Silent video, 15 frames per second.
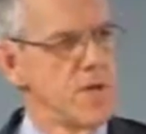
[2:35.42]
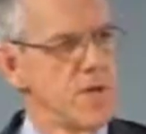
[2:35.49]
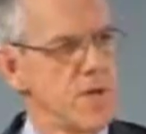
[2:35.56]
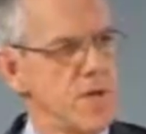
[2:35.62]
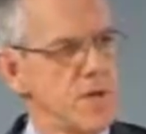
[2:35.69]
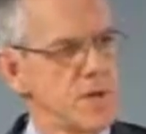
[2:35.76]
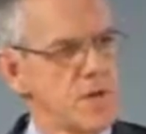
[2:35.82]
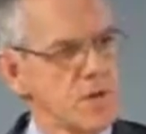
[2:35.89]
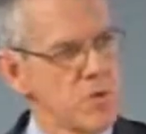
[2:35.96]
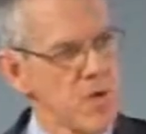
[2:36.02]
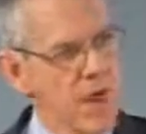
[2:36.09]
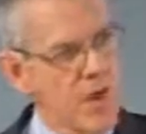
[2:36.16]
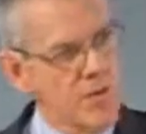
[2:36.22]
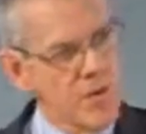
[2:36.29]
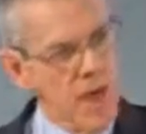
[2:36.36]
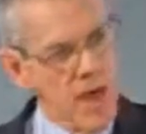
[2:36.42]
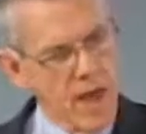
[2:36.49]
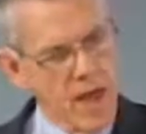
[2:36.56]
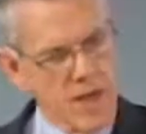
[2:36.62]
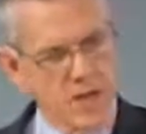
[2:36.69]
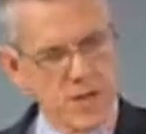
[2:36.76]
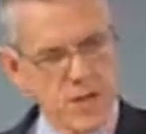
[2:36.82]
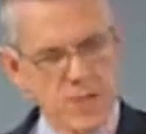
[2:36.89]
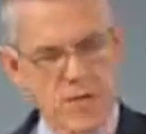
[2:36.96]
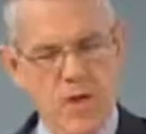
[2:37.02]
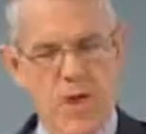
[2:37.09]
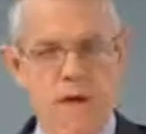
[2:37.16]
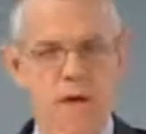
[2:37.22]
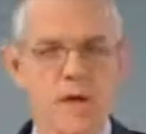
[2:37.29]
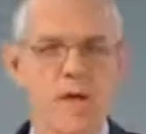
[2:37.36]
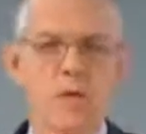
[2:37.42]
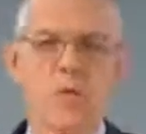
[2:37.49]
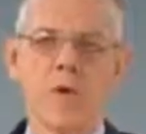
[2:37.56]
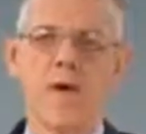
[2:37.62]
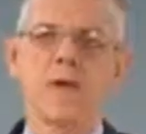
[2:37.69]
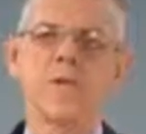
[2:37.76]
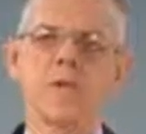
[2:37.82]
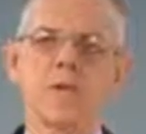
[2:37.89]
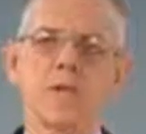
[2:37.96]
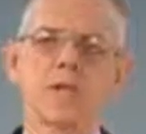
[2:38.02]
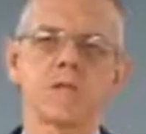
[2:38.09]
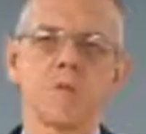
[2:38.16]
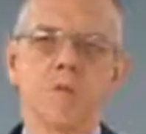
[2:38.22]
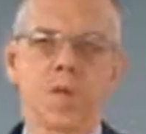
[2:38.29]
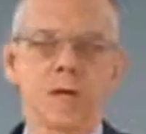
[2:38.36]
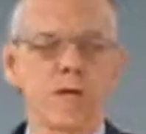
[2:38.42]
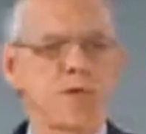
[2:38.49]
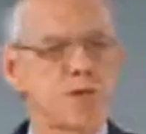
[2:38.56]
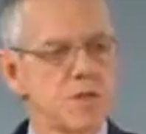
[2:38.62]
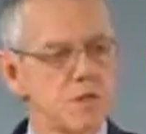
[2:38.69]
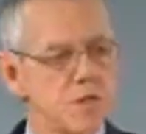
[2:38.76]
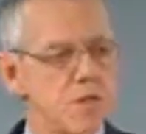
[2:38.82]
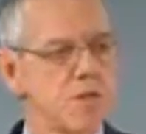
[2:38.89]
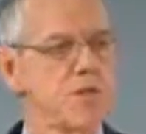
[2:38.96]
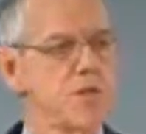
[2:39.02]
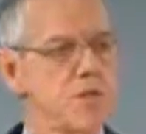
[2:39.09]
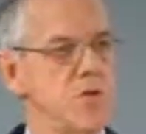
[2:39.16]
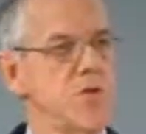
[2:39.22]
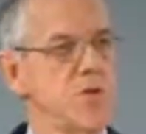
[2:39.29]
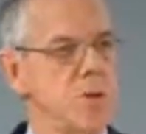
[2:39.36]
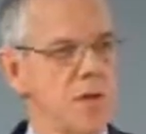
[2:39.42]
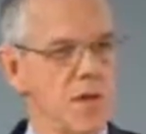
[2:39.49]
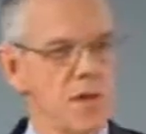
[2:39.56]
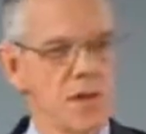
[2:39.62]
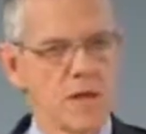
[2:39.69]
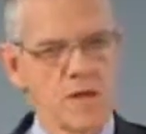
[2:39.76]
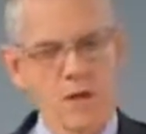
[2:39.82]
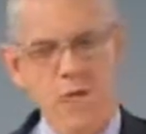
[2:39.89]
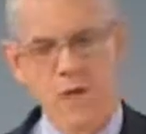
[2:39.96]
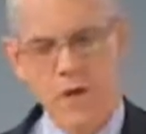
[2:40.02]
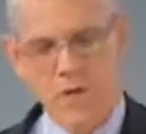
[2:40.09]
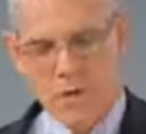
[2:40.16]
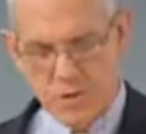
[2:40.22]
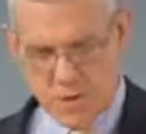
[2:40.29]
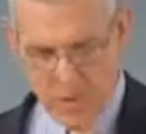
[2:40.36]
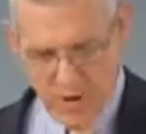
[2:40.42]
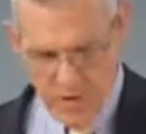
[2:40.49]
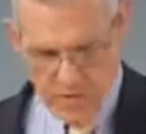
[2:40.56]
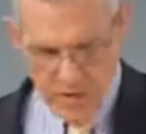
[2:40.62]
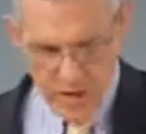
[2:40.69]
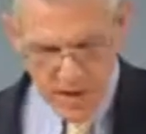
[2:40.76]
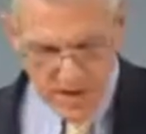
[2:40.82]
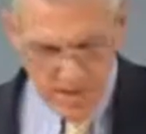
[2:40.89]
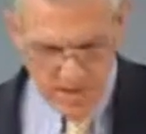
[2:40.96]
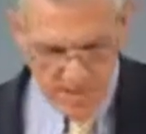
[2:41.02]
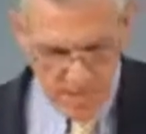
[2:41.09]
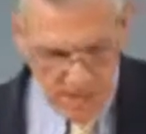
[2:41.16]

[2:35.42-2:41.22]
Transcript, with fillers: So we have the action of God, and then we have His explanation of what He's doing in each one of those key events.